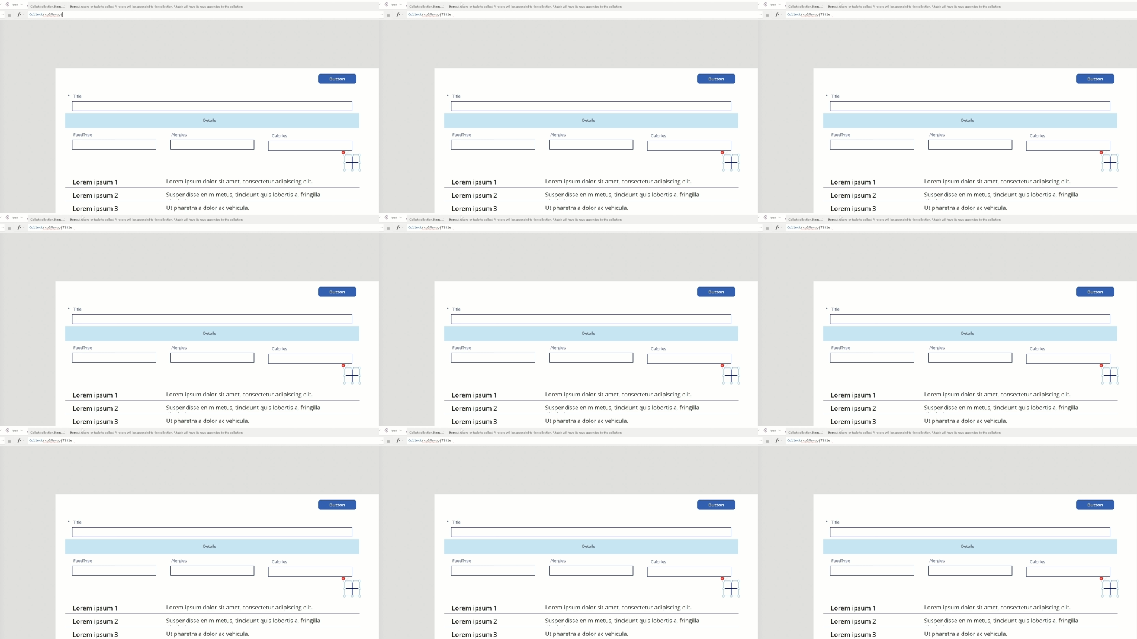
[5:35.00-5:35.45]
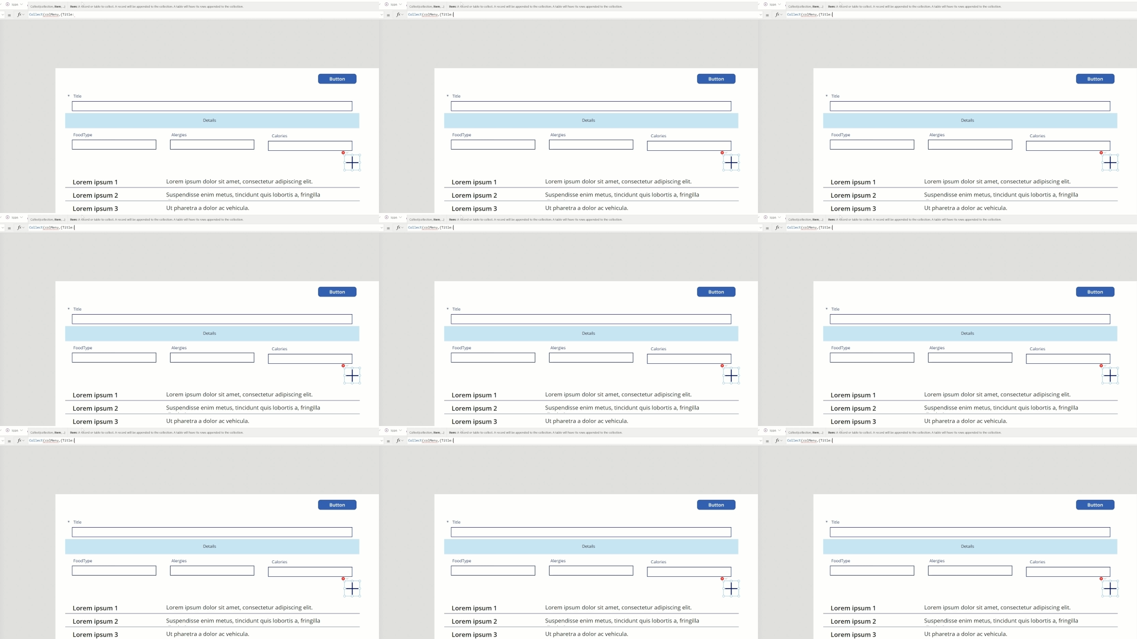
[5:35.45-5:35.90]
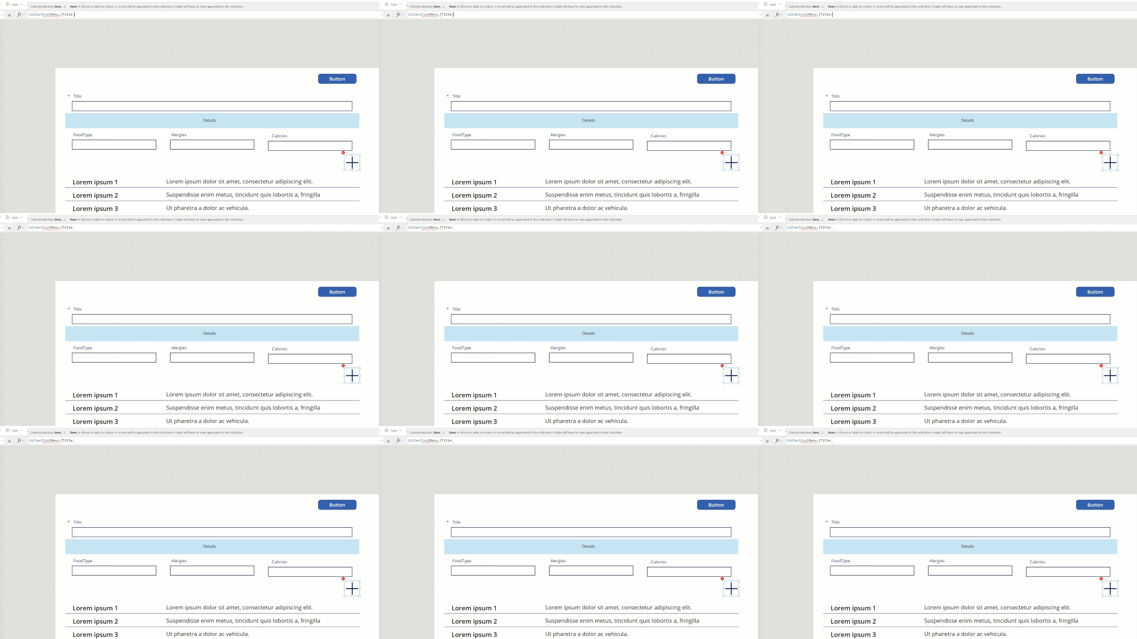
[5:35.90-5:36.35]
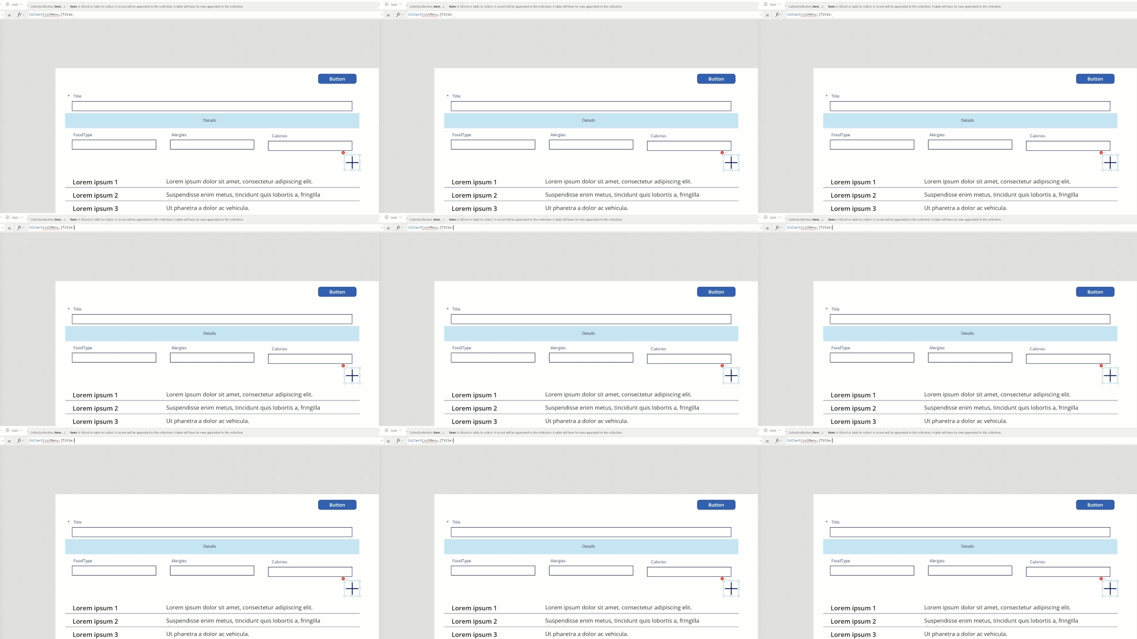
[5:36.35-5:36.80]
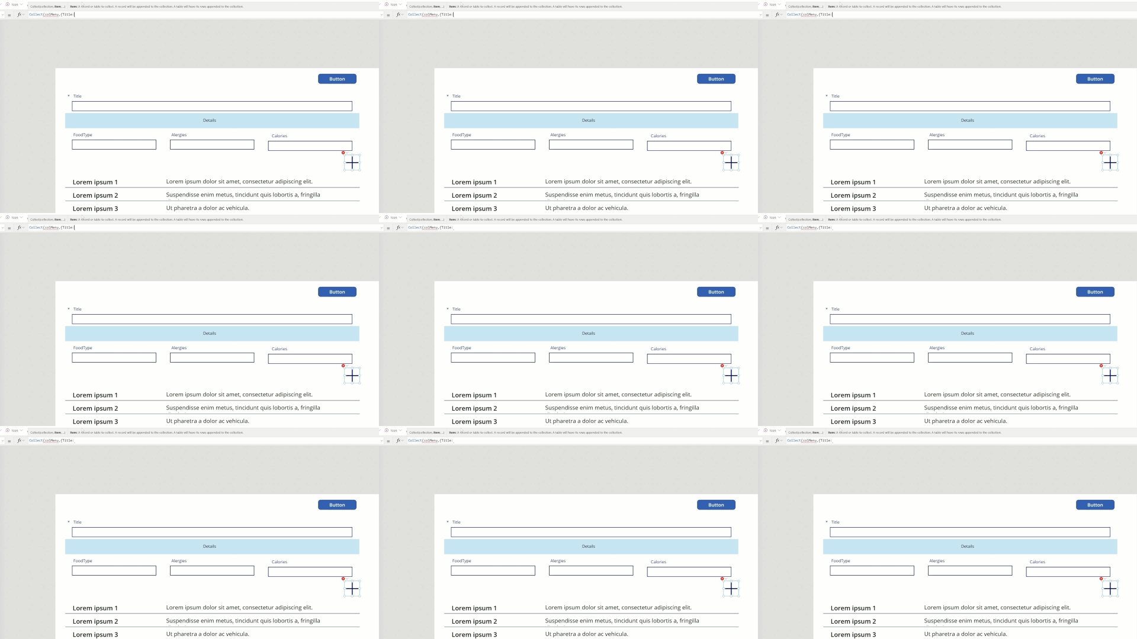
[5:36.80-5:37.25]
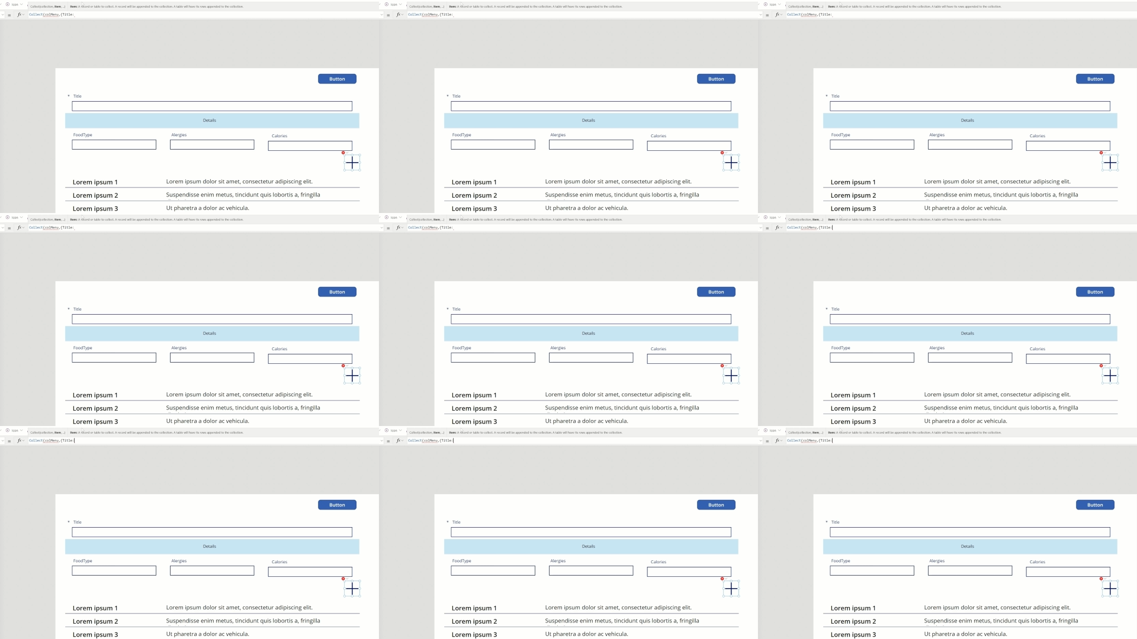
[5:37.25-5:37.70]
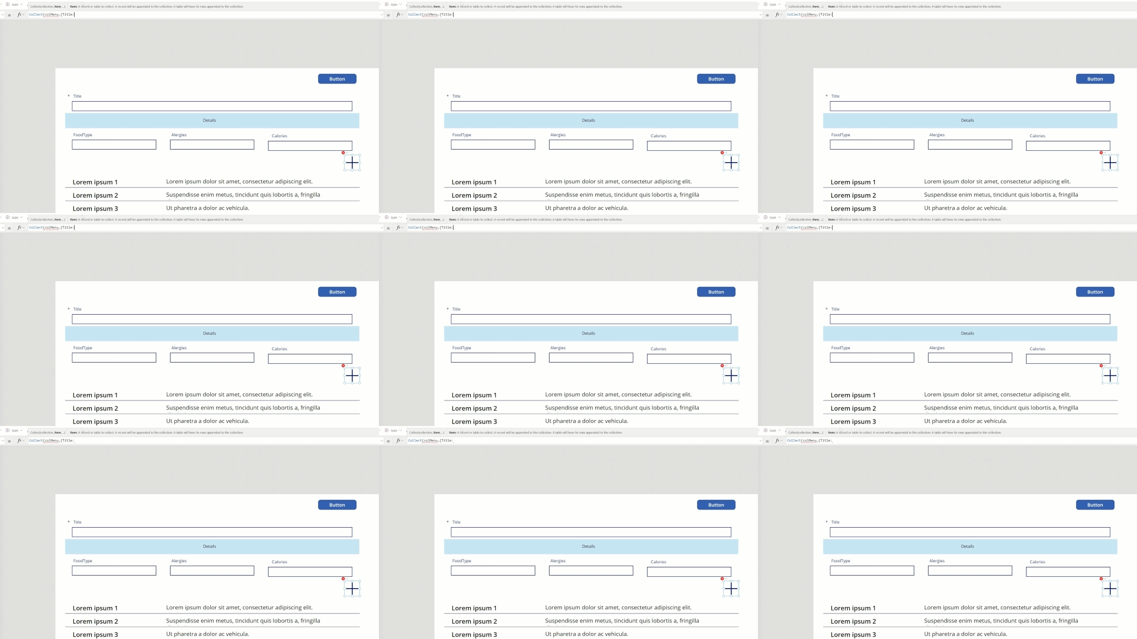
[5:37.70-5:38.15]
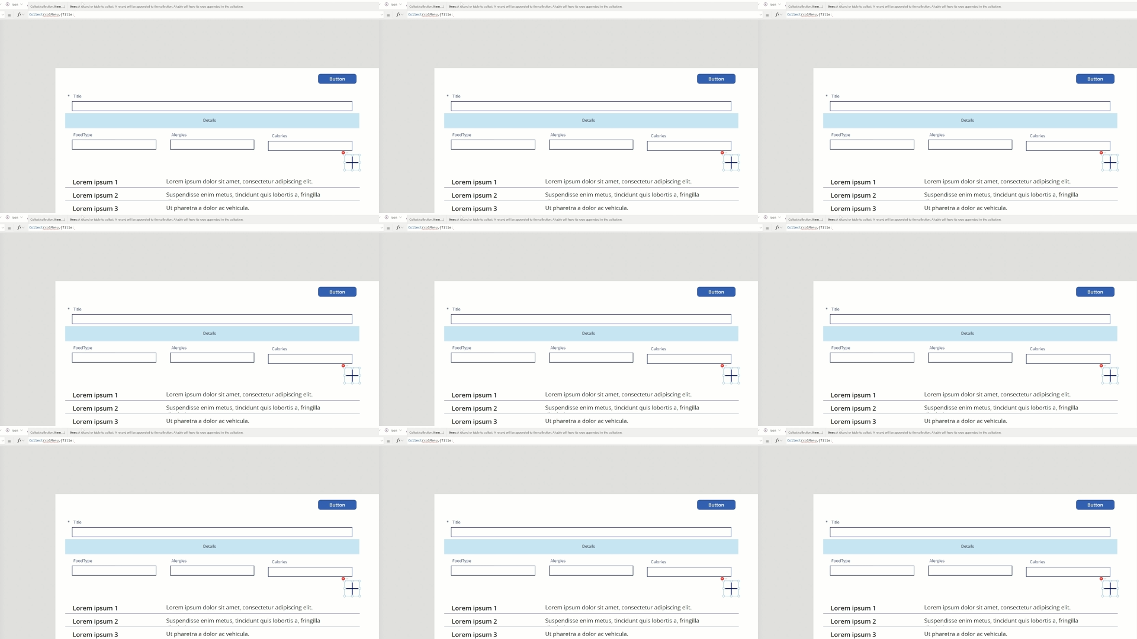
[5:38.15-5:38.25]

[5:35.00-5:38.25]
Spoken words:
[unreadable: no face in view]